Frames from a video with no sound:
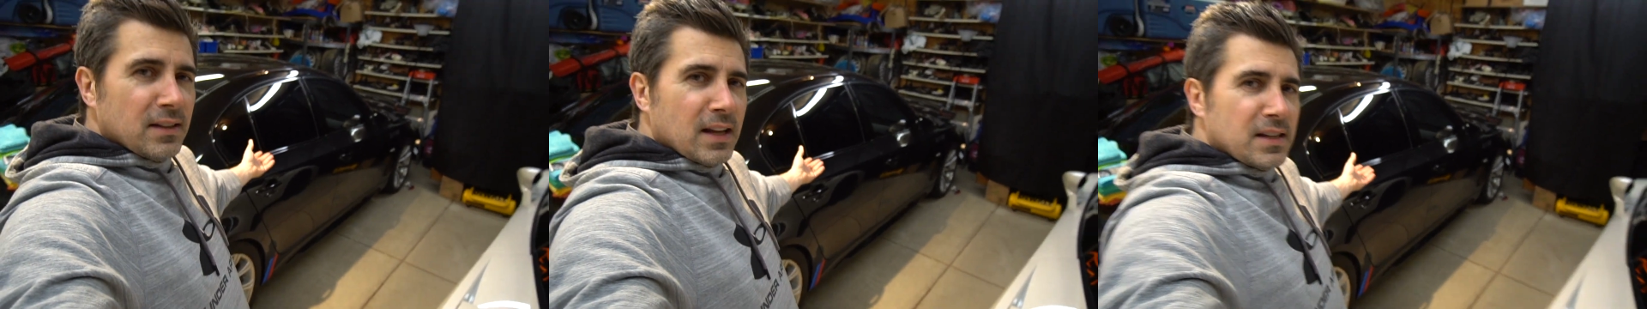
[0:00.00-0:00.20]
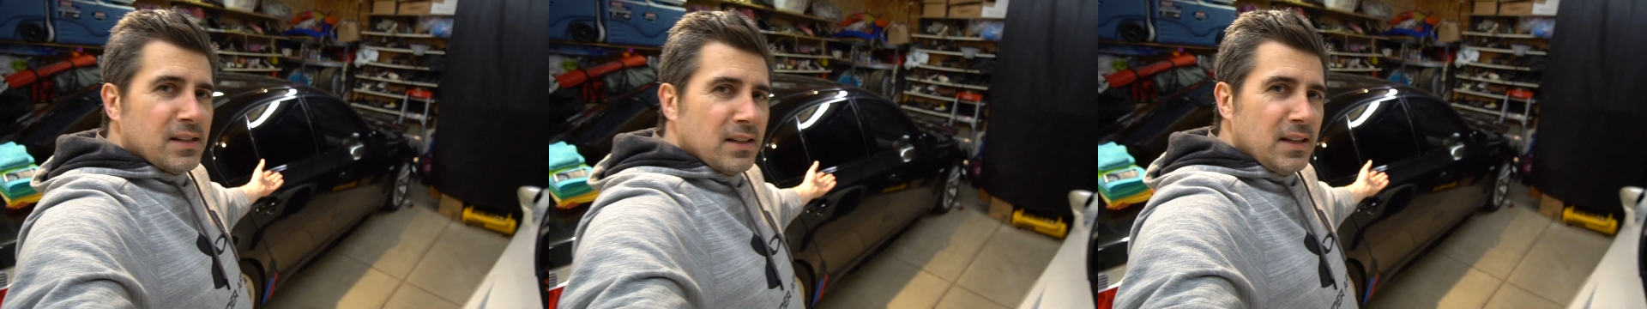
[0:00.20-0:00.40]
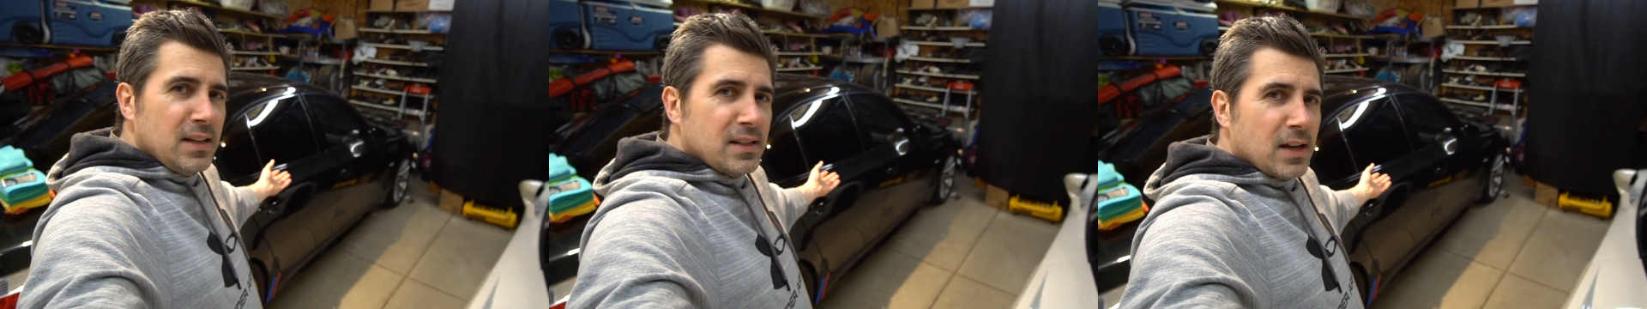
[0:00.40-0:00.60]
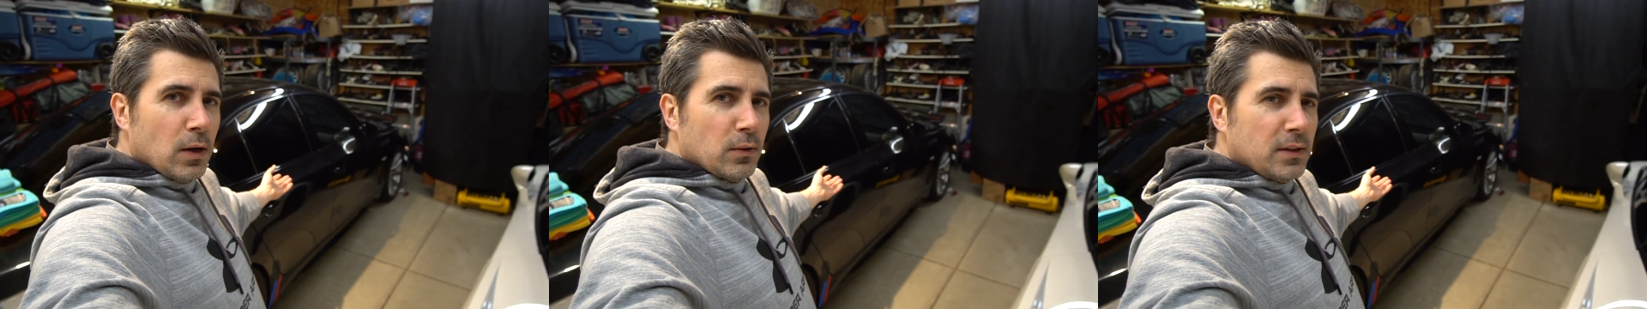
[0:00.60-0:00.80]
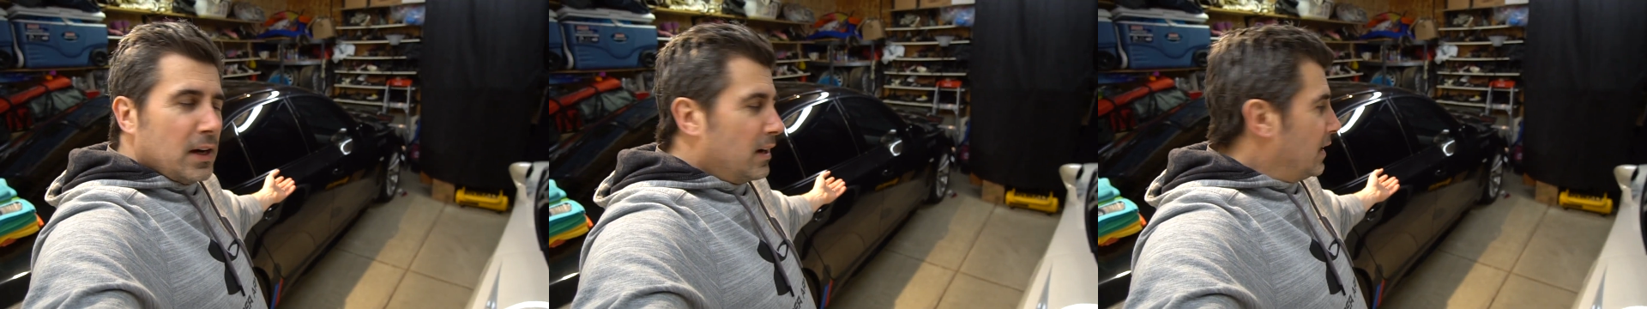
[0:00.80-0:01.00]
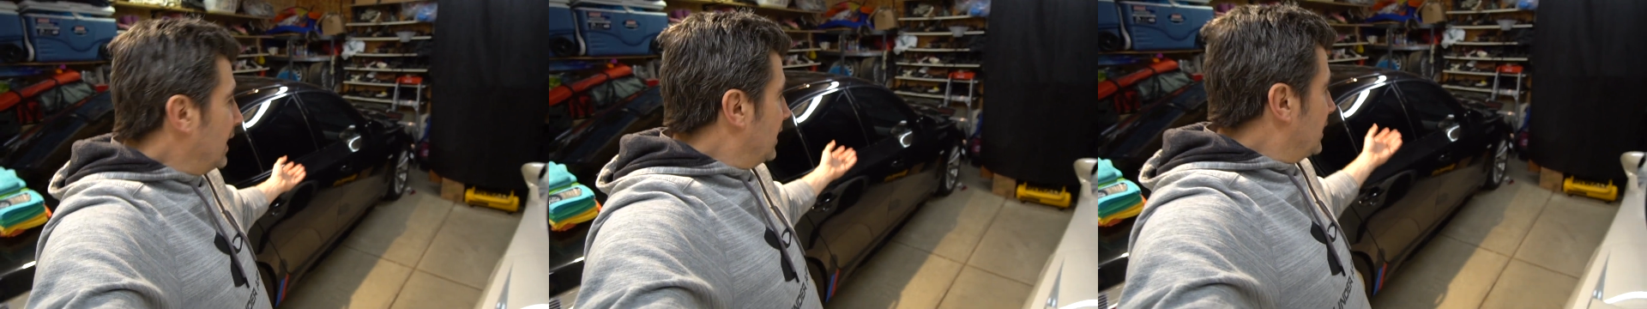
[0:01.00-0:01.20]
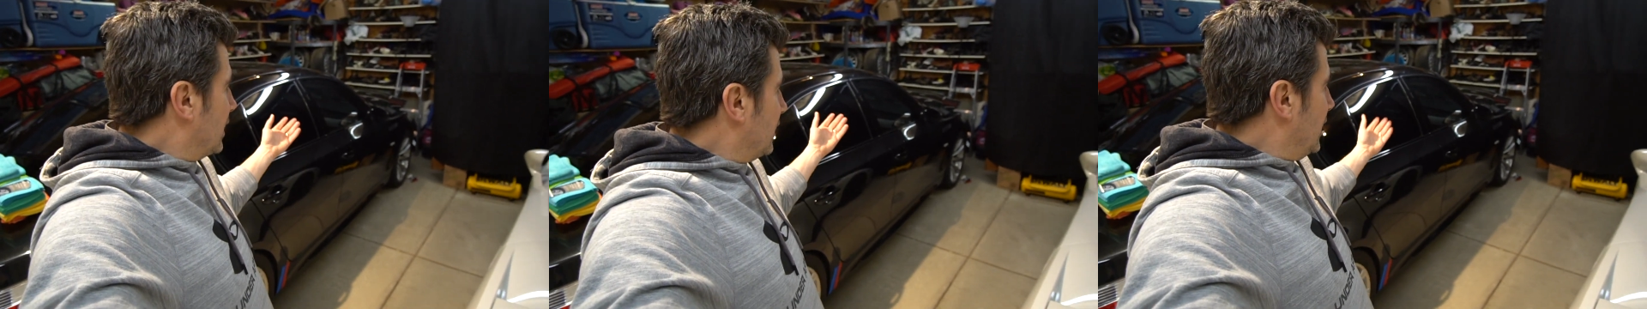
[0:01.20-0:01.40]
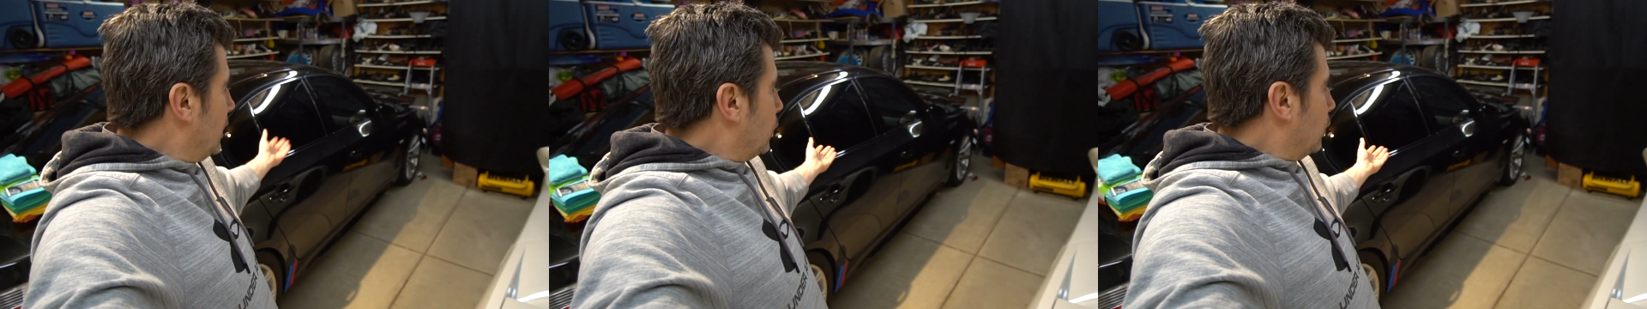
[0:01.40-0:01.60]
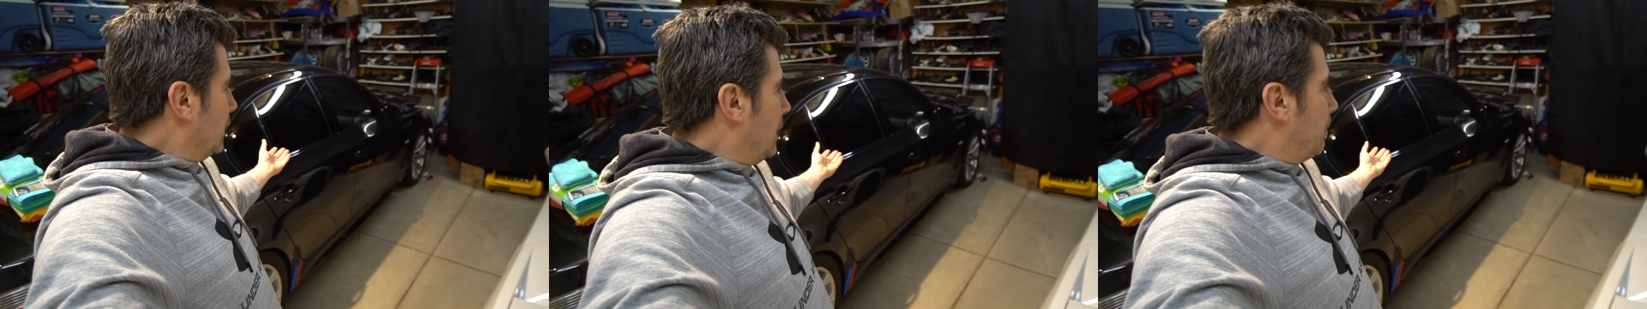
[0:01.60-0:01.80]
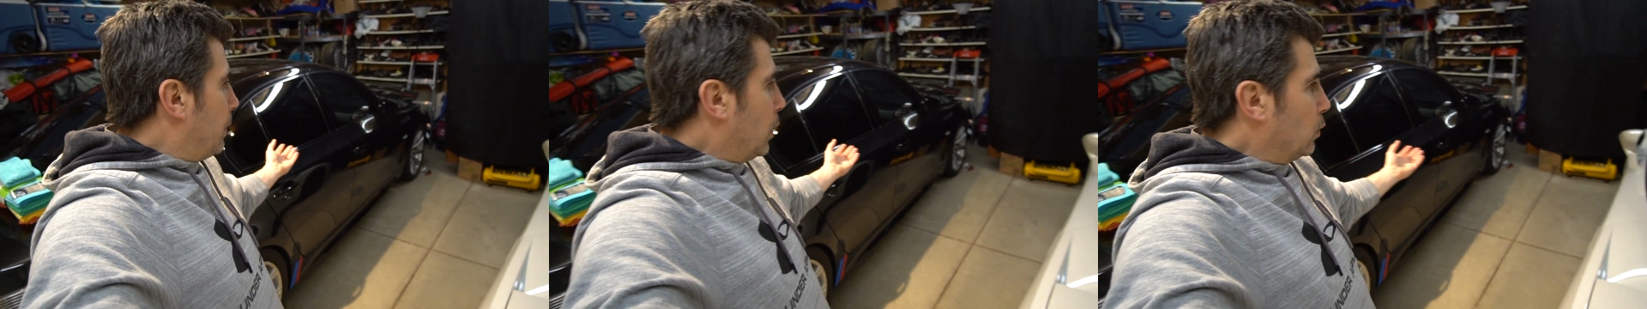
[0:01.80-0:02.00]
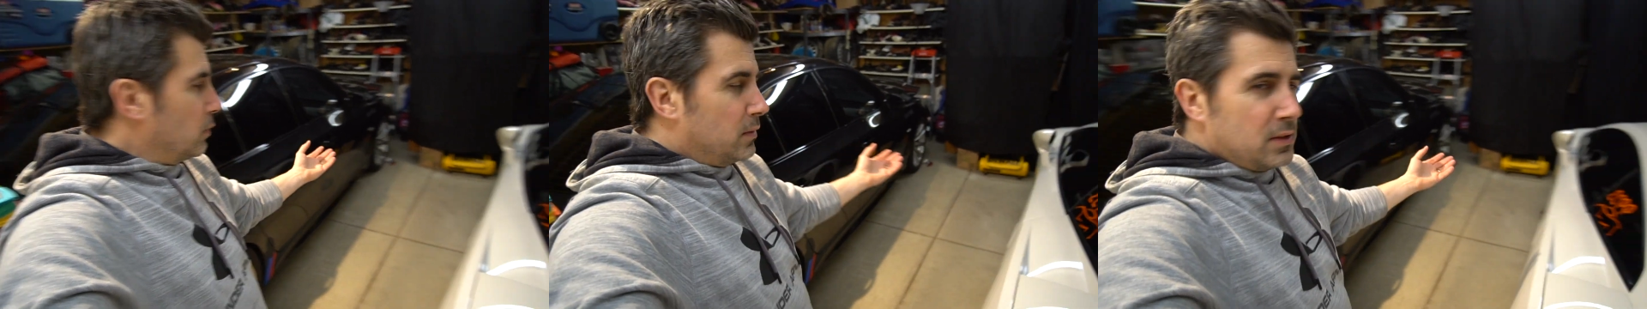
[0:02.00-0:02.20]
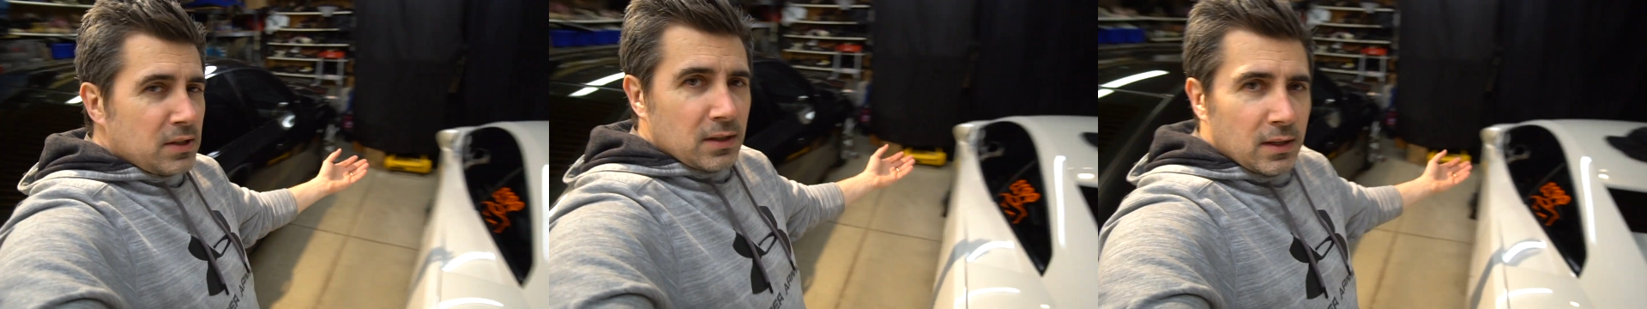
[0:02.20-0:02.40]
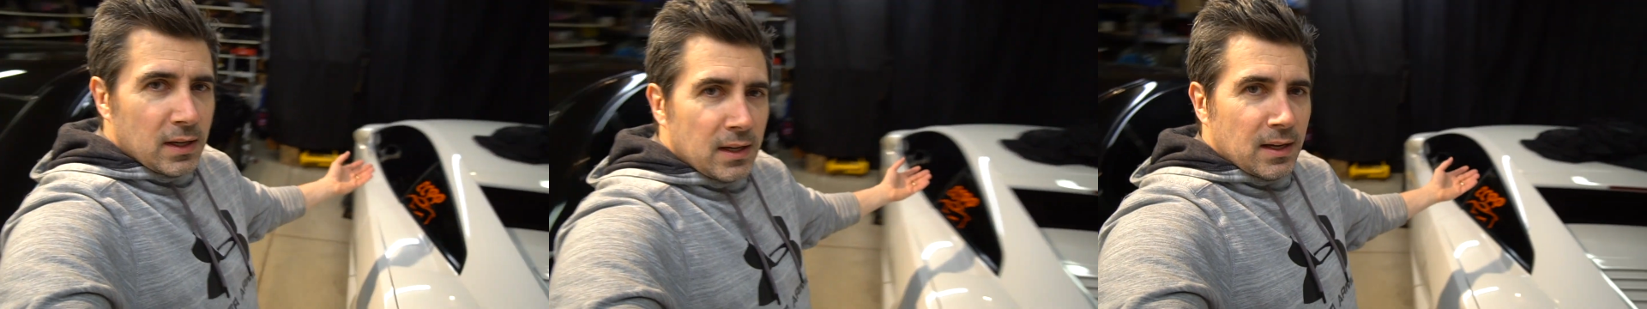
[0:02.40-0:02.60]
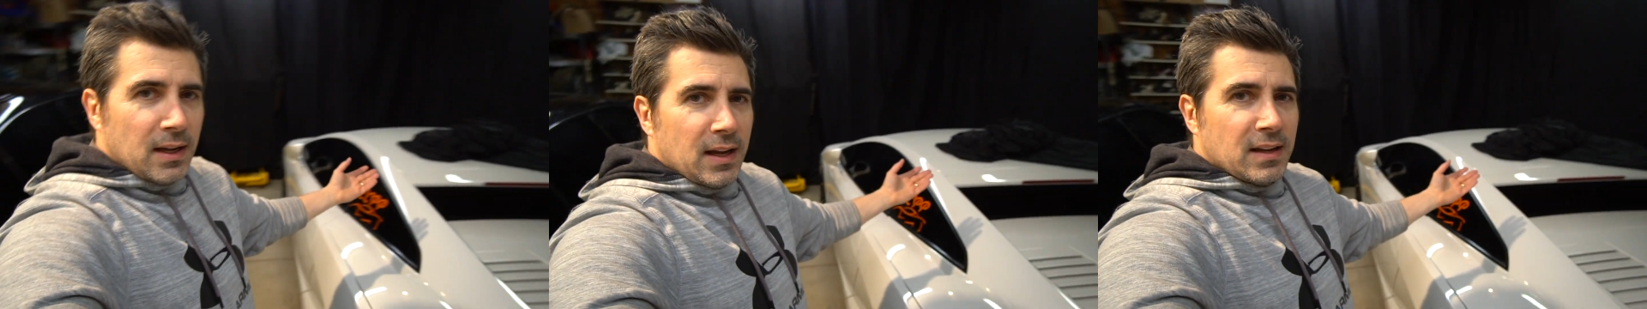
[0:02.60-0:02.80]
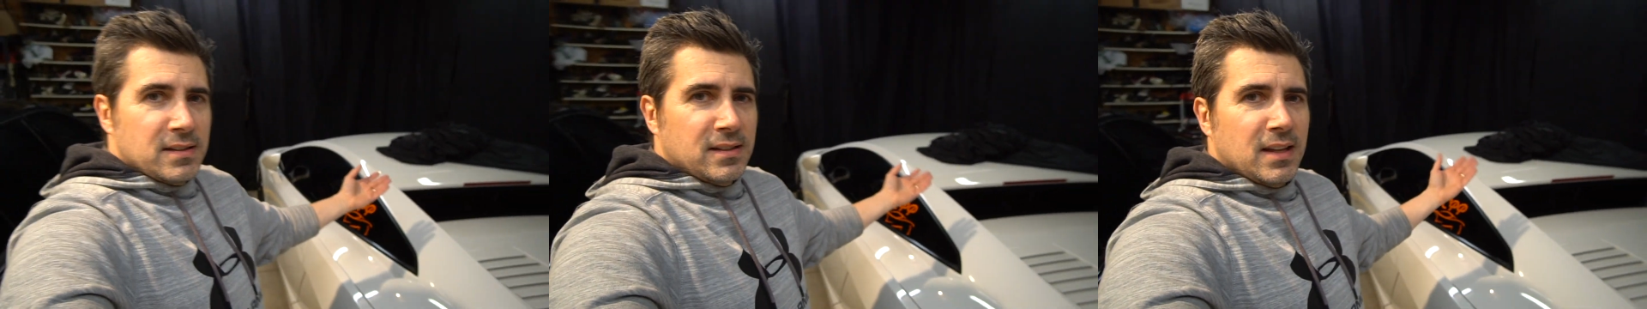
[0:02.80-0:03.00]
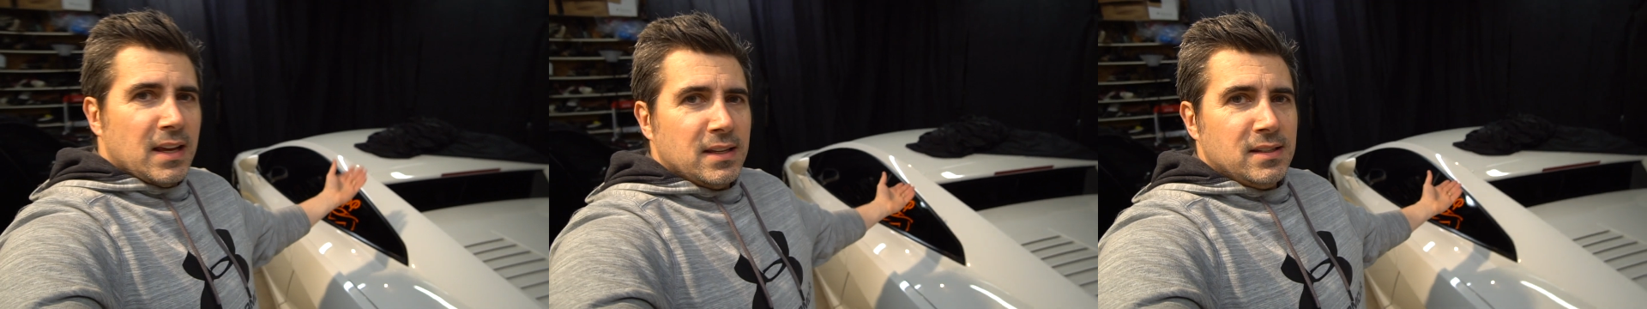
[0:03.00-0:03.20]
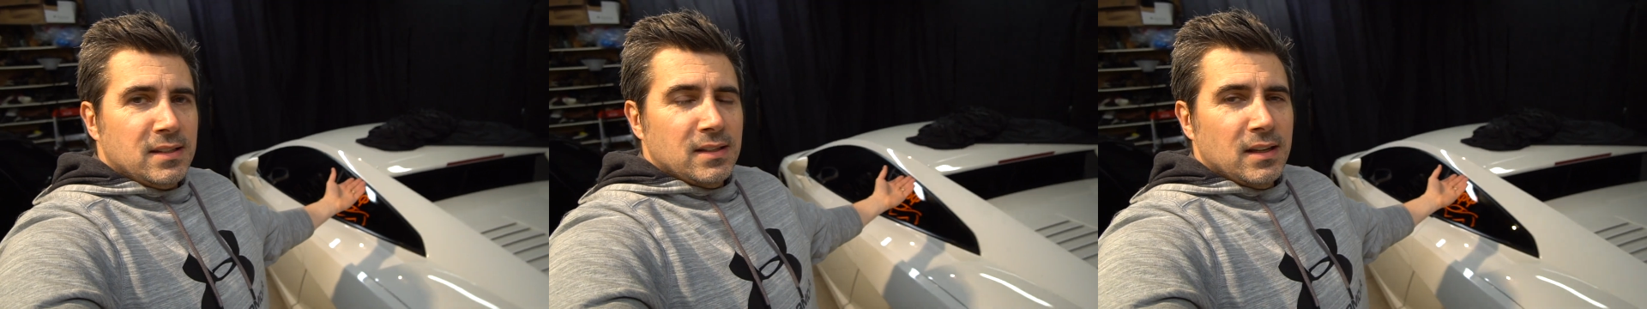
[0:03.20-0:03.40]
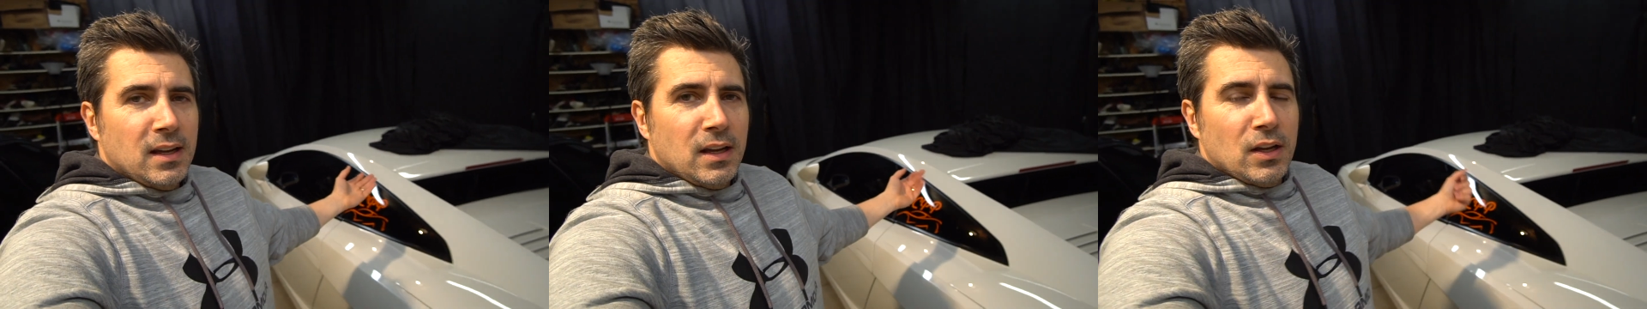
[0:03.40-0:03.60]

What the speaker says: less of these out there. And they're equally potent as this.